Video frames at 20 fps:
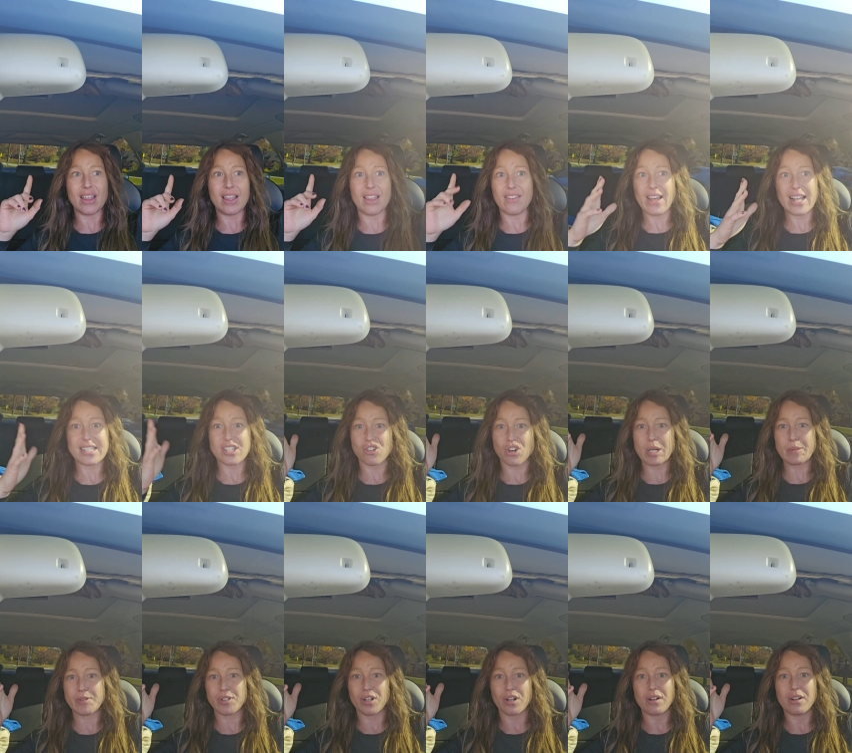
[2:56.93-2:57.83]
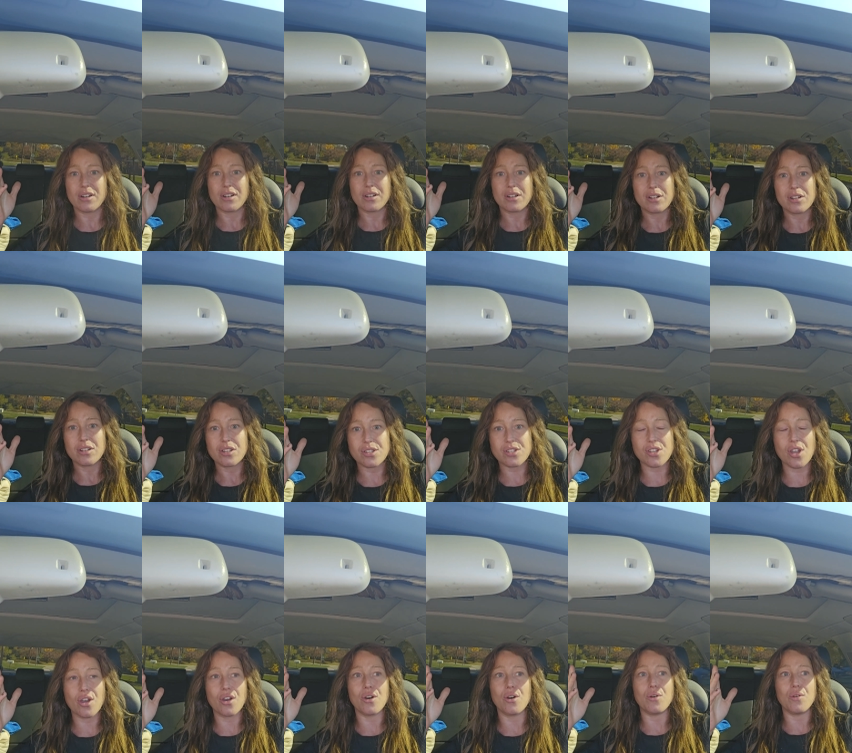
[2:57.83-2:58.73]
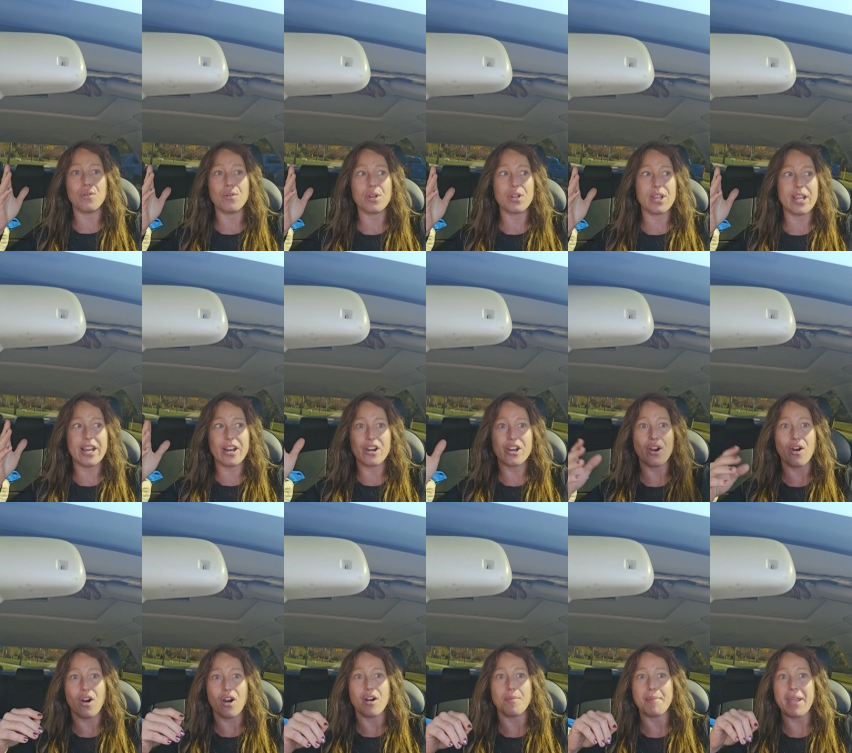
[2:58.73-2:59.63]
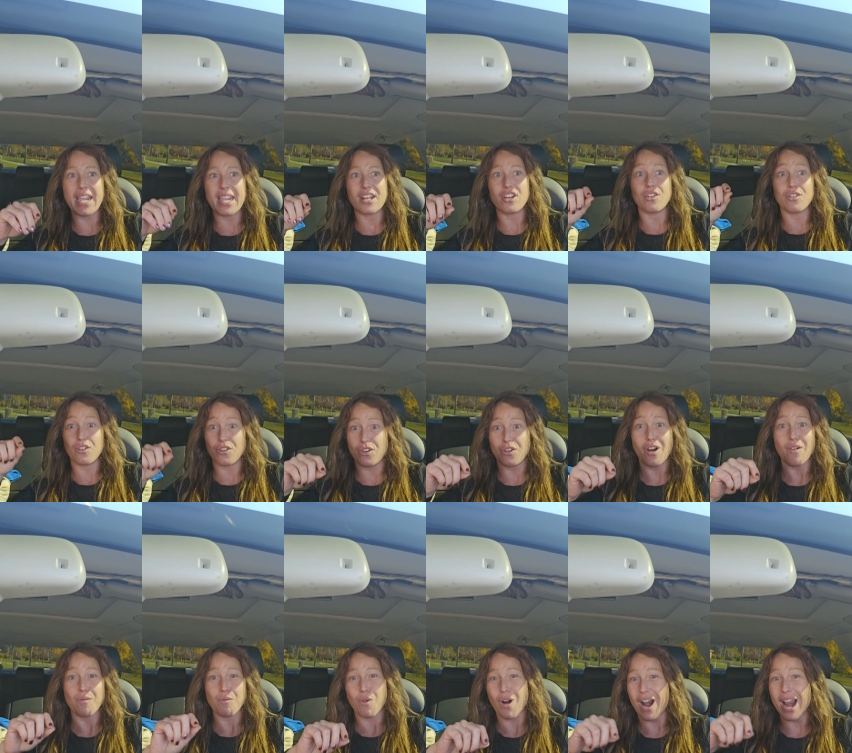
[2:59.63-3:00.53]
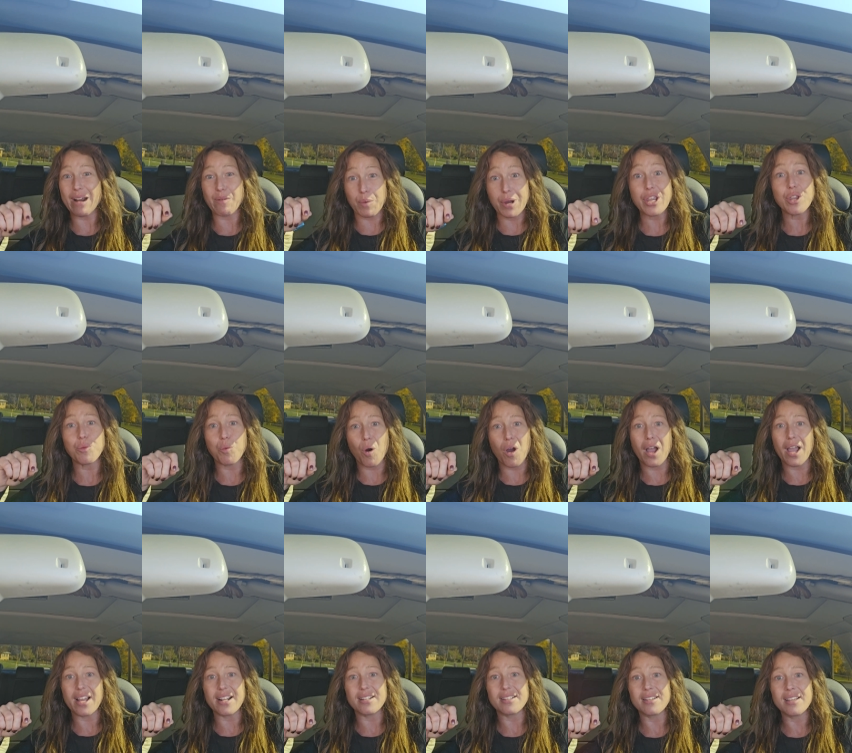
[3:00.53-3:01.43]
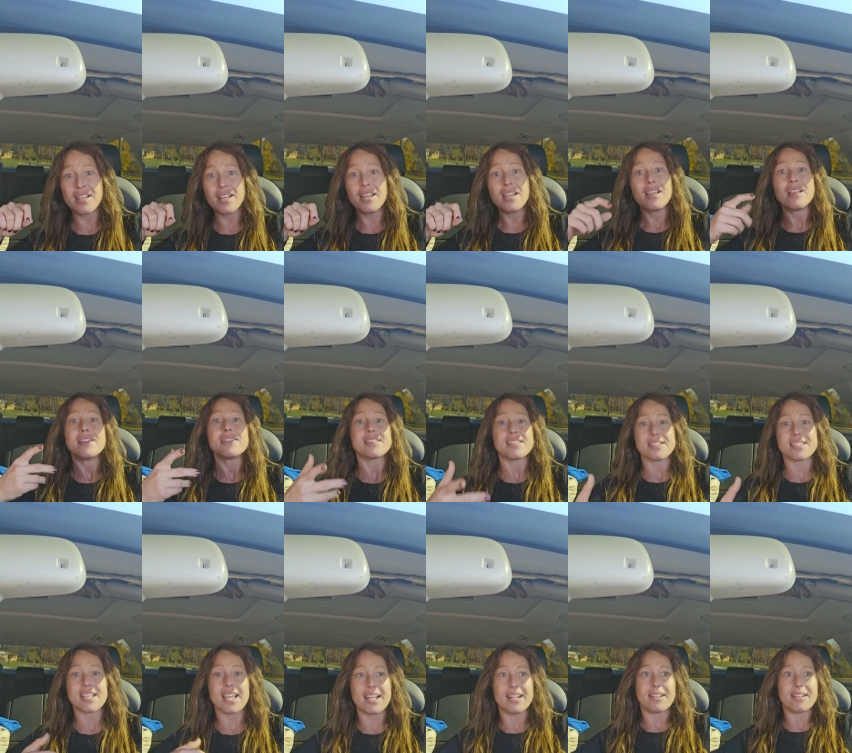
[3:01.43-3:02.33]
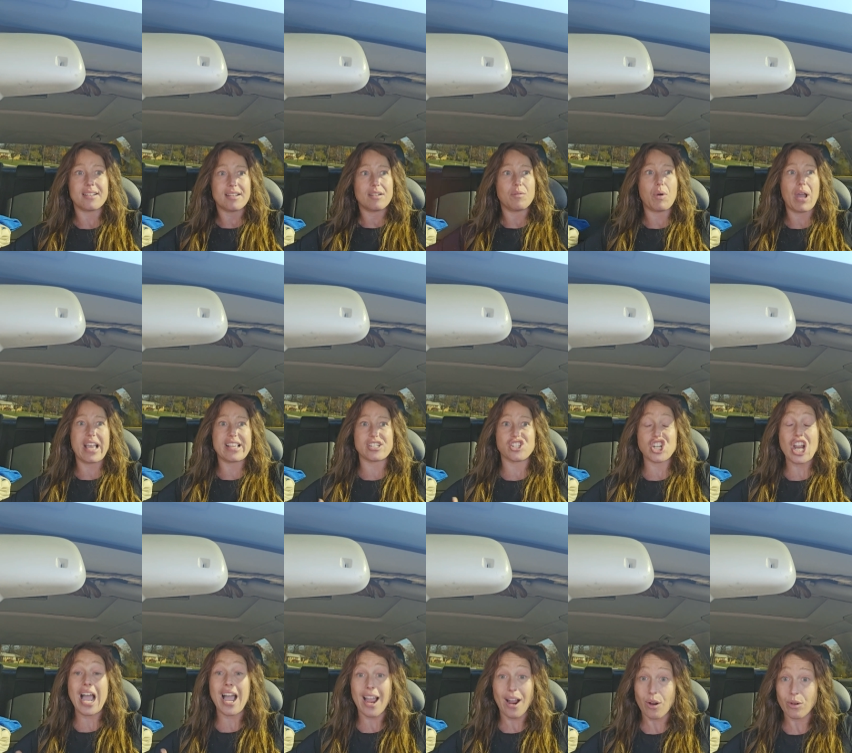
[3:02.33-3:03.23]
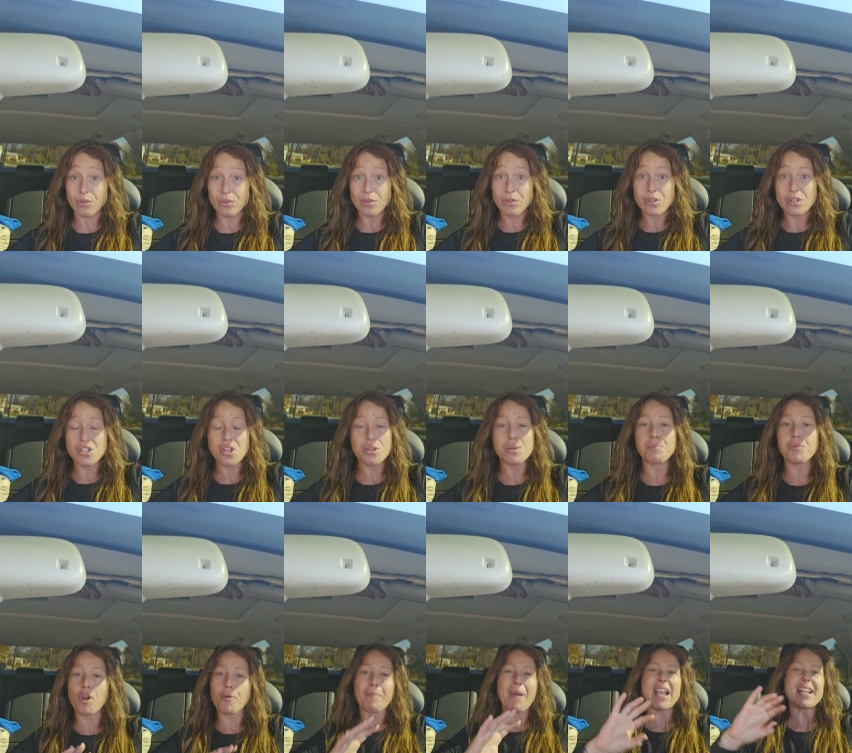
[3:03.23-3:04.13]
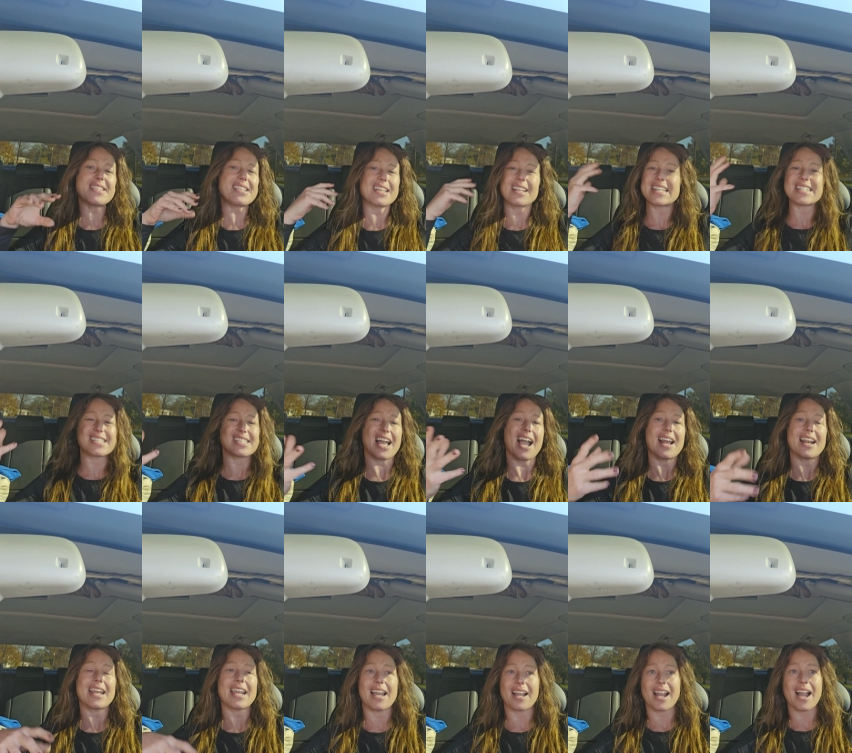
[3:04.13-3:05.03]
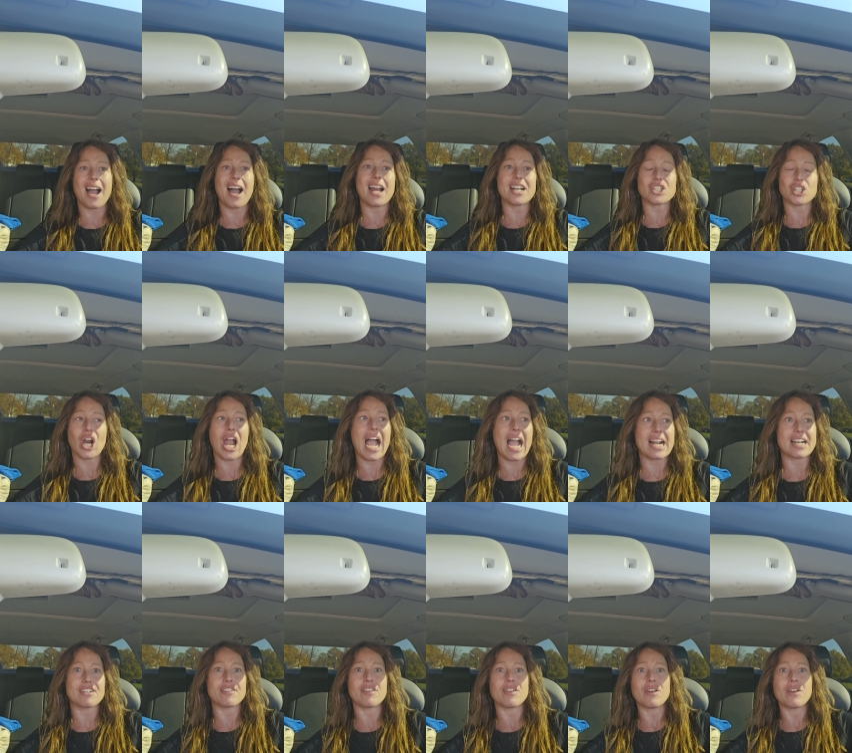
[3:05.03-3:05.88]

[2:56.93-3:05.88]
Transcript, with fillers: and that's scripture. So here you are making your writing what you want to Satan as a child. So you're basically signing a contract